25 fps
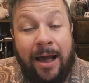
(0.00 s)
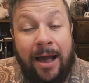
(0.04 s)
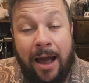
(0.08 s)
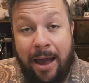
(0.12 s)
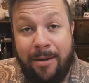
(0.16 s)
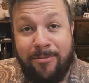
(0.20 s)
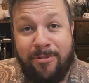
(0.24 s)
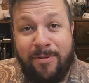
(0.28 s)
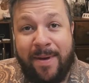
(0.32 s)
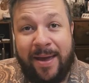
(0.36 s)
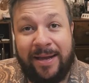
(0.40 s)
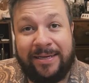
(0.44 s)

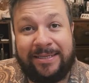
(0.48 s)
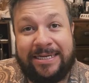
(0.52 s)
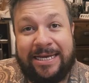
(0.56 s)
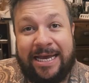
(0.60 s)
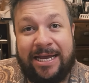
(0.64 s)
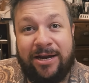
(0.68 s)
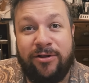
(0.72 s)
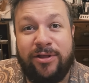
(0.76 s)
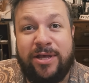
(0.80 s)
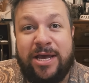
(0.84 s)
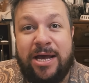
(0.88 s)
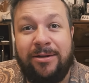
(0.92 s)
I'm about to
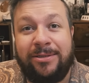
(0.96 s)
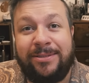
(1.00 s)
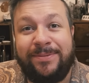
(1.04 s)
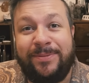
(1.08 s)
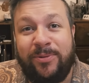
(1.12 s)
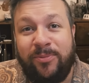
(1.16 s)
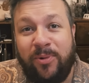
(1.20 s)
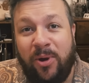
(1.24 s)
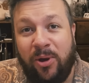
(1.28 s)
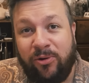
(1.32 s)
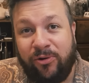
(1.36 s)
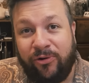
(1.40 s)
get on the
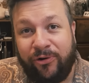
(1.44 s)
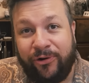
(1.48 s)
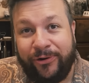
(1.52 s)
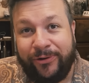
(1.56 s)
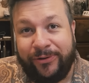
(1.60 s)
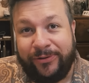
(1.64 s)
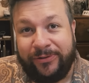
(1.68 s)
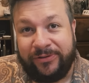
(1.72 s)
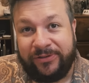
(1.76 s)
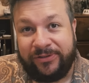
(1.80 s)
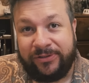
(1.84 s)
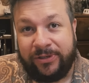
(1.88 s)
Ultimate World
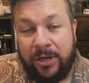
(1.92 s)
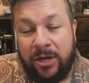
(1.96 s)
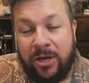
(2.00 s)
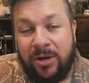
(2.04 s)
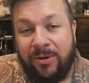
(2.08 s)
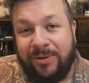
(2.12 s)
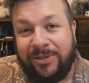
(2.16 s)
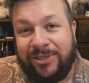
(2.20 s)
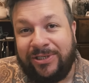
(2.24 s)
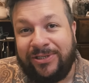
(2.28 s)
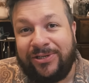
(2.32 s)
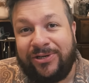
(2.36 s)
Cruise,
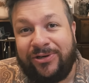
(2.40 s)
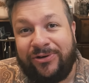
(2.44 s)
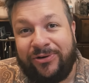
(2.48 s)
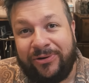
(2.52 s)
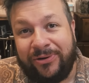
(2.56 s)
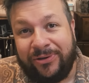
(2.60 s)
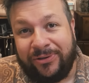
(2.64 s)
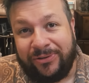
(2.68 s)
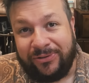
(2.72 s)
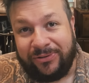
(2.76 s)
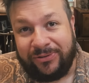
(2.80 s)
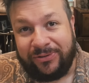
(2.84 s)
which is a
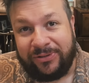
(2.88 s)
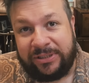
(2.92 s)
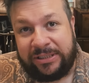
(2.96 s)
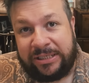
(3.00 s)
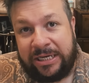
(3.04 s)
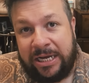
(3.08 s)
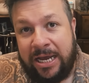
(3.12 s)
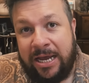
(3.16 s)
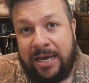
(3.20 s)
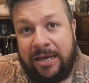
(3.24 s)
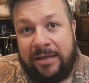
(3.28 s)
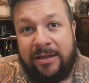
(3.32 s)
cruise
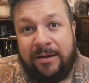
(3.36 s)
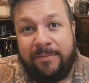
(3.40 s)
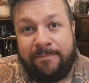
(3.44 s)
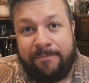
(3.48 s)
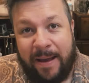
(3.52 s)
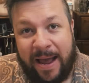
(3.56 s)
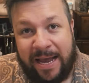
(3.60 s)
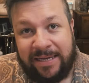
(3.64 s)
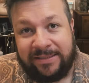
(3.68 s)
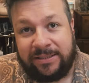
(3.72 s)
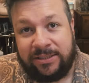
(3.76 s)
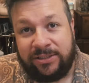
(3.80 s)
that
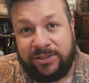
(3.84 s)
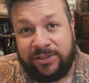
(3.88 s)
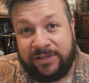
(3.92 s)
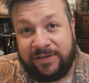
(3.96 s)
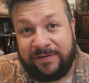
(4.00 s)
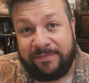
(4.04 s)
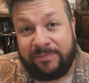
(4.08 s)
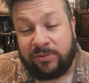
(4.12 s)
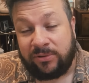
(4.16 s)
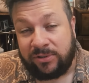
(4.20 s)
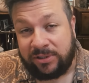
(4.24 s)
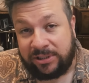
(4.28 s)
passengers
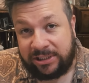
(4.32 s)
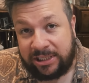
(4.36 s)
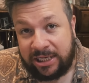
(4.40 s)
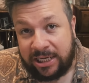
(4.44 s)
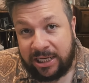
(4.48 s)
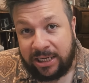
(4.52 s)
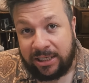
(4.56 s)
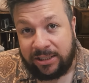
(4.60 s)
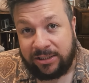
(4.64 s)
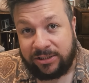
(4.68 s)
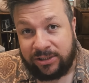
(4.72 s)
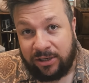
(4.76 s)
have bought
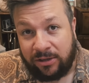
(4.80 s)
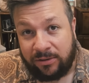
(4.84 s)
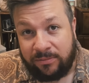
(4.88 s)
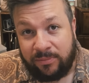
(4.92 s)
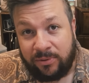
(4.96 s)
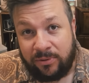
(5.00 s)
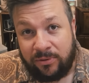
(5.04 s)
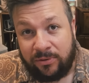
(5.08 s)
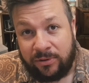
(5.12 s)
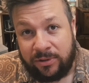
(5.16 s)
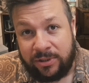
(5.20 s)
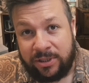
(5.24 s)
tickets on
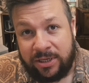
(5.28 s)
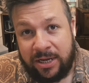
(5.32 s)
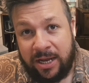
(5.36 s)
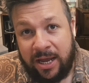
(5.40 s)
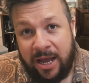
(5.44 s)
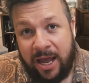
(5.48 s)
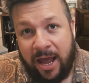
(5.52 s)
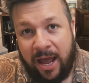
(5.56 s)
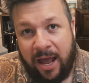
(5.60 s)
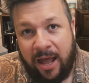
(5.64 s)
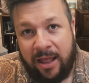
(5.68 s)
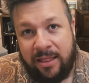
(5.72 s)
board
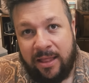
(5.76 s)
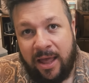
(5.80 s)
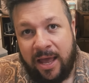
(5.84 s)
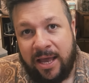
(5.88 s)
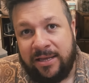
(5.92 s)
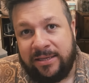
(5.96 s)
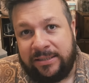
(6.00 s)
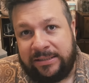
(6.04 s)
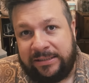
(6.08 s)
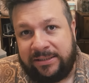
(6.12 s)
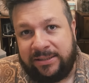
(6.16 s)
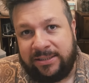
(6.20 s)
and they
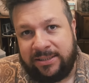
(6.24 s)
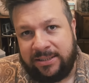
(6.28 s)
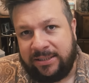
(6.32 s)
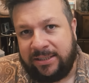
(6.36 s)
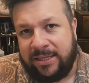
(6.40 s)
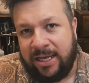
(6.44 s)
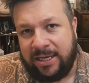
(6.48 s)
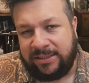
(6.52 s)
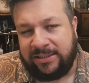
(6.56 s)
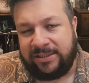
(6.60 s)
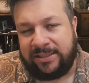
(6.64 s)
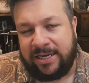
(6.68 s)
st
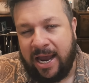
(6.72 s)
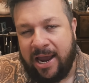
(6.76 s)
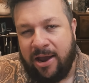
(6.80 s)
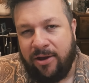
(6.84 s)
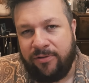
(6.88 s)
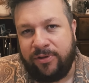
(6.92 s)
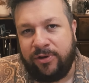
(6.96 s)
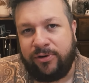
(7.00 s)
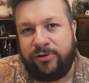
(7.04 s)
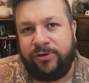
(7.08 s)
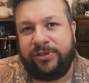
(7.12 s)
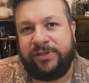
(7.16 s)
they stay
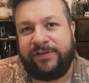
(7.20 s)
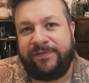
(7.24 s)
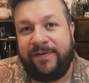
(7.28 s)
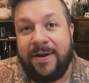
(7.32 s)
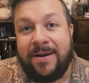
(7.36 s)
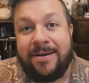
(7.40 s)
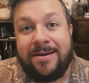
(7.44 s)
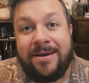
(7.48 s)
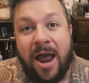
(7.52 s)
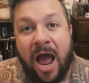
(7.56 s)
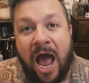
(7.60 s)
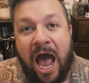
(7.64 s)
on the cruise for
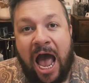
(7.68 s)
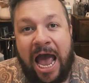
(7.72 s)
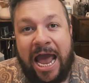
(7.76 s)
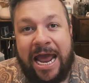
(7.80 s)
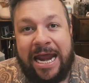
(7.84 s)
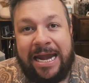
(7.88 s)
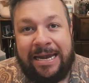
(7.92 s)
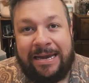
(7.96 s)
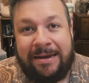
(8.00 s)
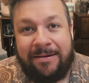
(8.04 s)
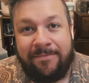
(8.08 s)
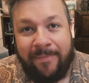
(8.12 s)

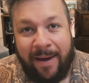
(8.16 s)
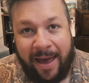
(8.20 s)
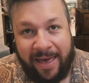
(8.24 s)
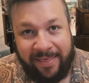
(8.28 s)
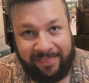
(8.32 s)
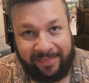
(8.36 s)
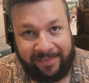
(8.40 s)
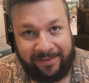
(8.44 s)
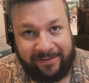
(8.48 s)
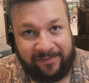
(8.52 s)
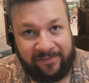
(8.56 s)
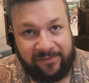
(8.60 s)
nine
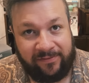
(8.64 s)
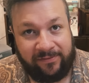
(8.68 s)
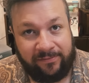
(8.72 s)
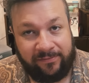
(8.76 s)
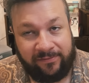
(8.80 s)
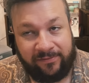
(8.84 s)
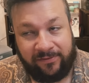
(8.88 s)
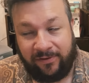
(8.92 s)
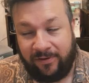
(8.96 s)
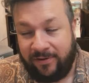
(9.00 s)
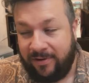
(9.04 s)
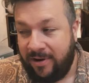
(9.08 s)
months.
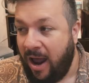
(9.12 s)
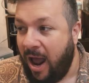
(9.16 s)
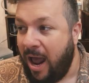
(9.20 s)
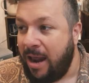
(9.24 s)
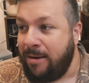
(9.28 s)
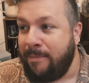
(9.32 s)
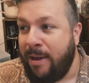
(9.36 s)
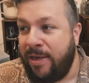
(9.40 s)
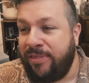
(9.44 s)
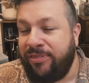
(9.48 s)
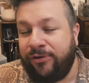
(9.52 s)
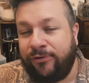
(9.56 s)
It's a
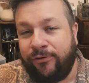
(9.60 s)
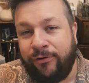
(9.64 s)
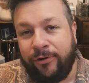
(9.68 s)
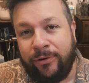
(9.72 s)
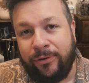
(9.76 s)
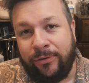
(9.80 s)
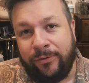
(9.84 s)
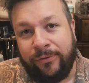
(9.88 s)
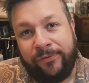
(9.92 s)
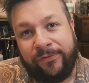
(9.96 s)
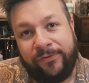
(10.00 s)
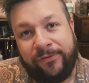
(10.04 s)
nine-month
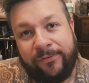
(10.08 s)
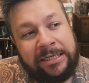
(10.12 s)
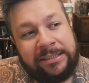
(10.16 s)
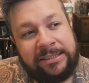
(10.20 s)
cruise.